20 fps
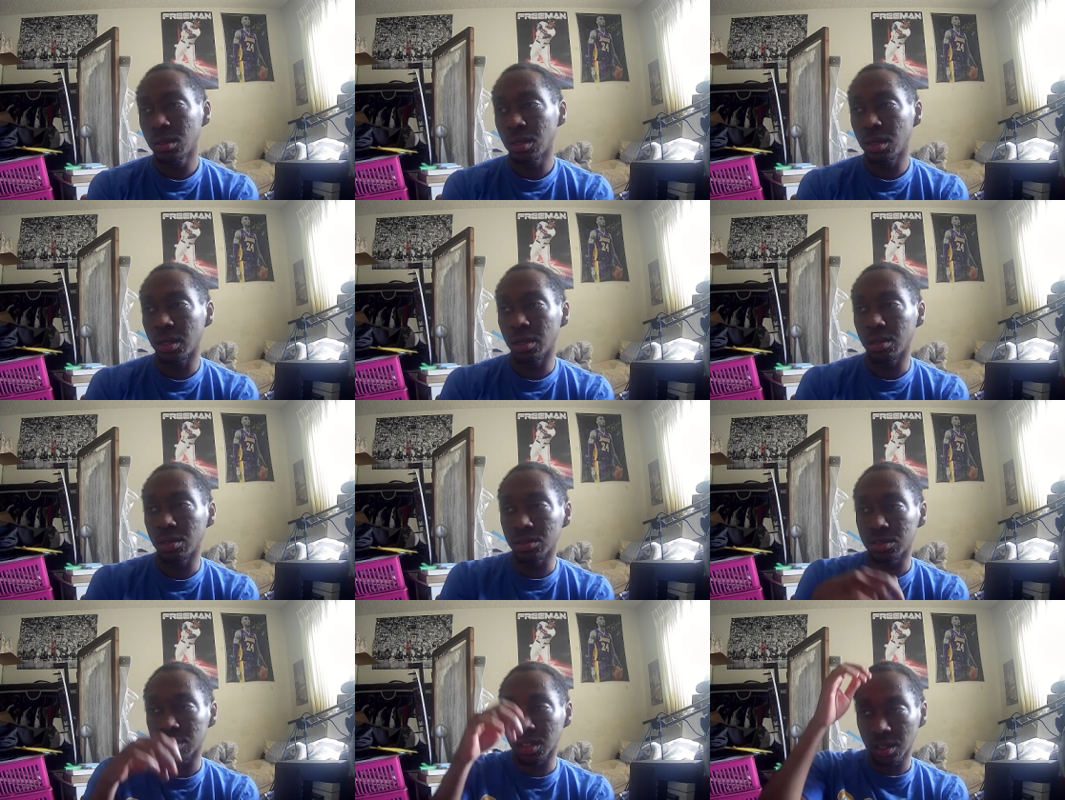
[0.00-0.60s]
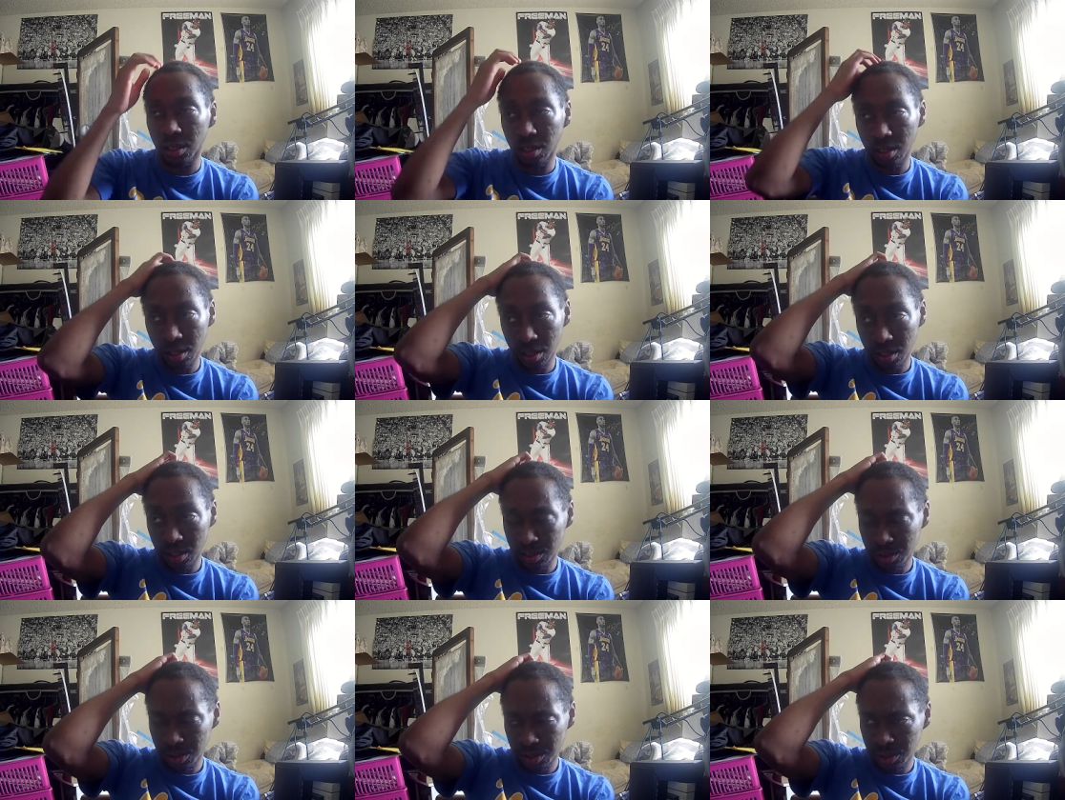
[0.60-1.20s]
It looks like
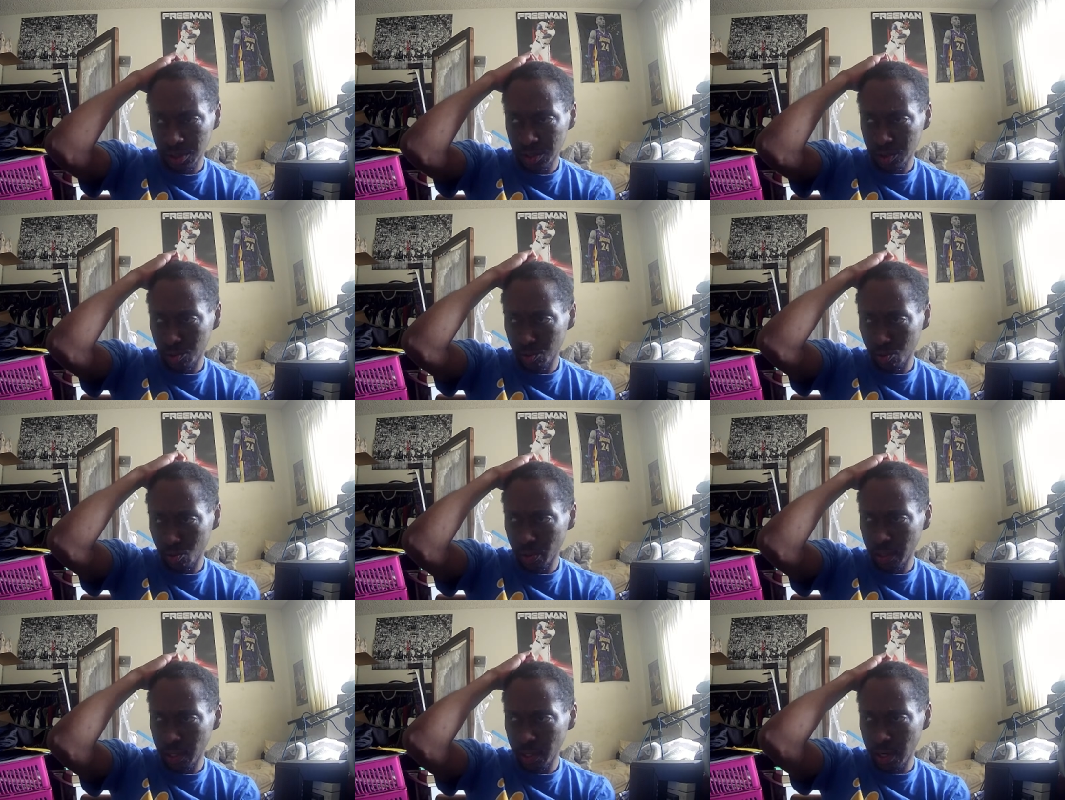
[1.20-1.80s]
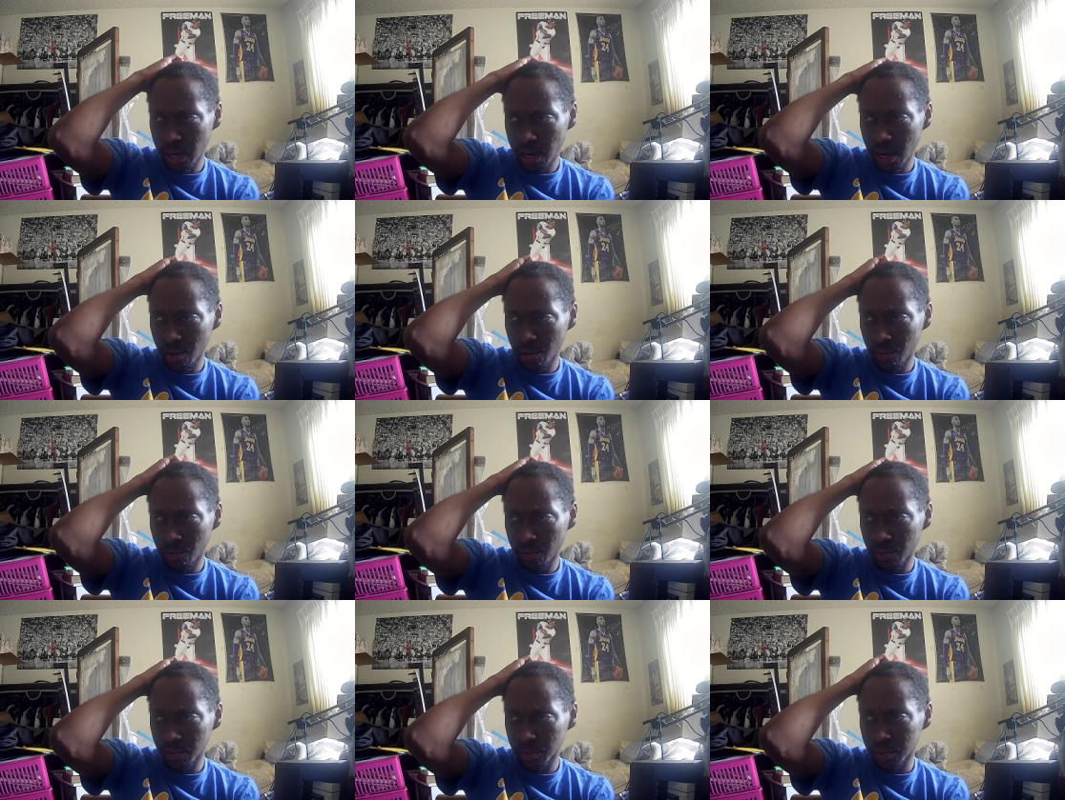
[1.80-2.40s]
Akanji went down
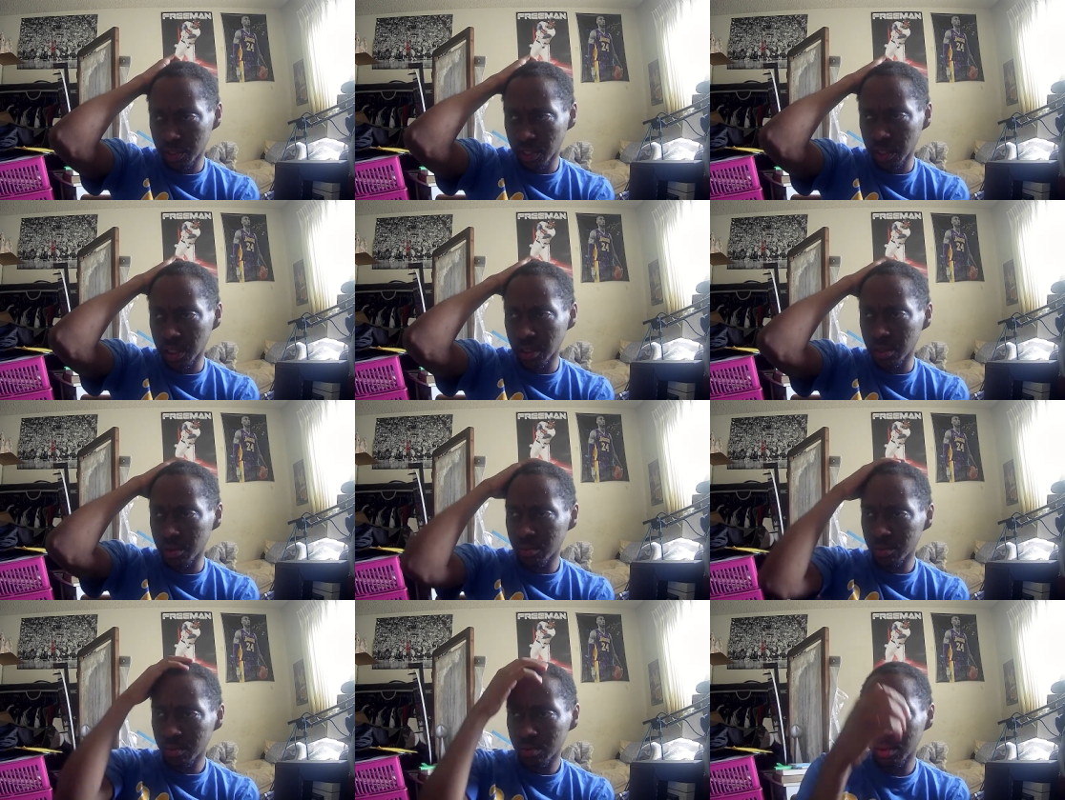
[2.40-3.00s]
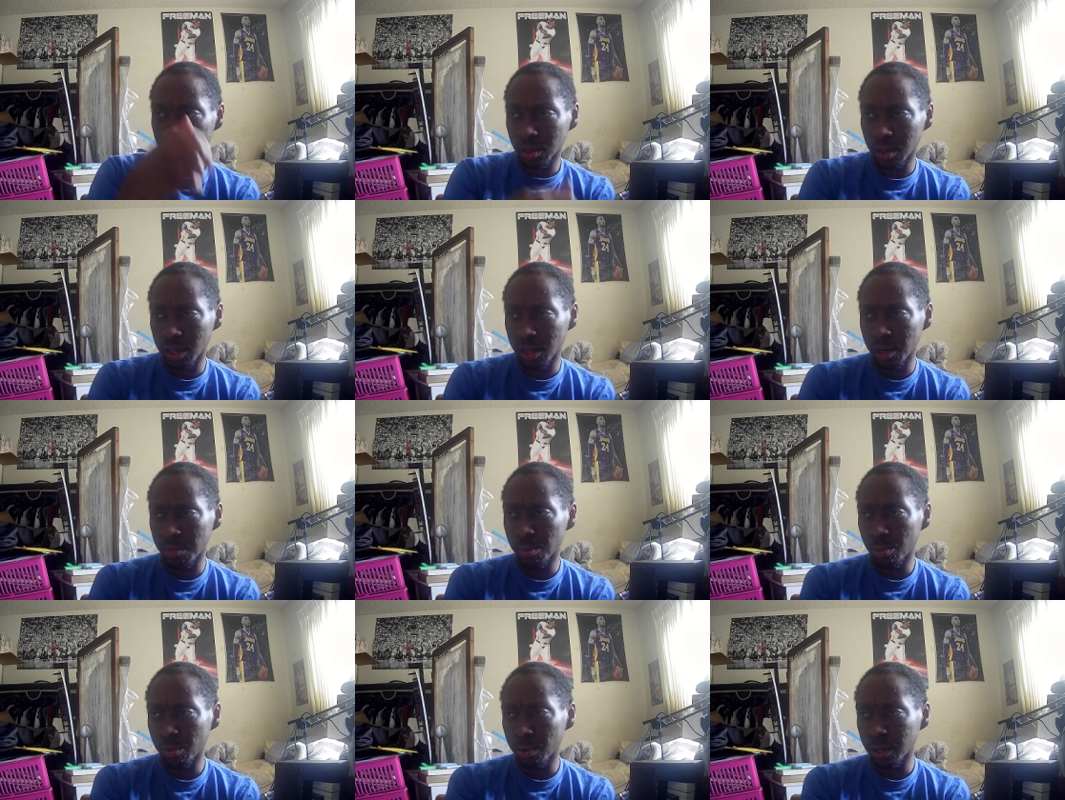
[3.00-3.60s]
for a second,
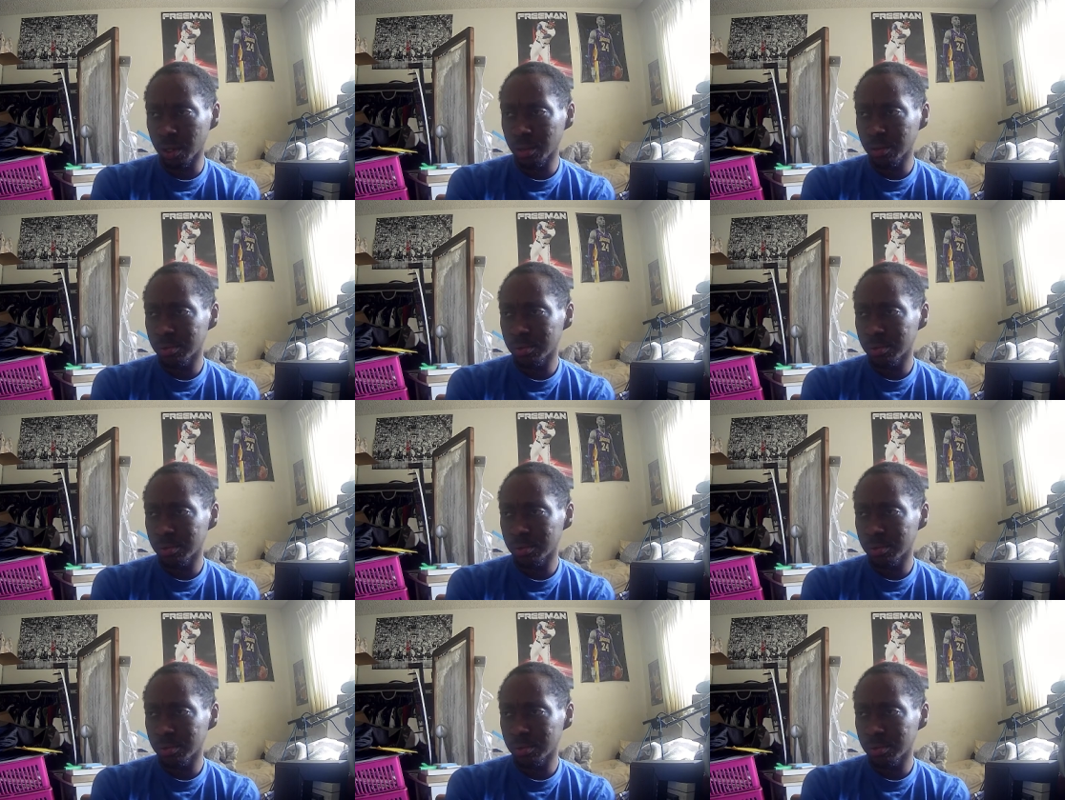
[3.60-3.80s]
laboring,